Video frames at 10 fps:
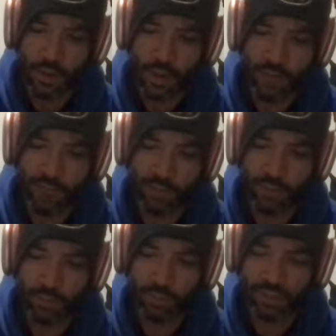I felt
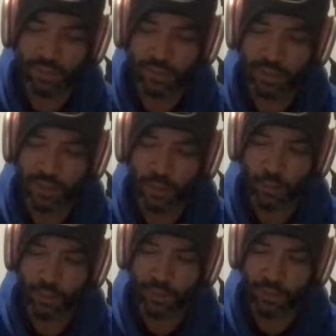completely
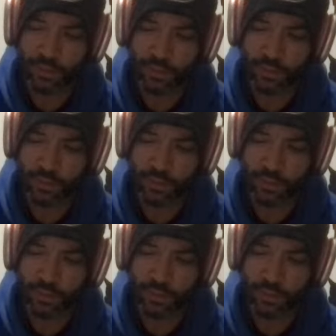helpless.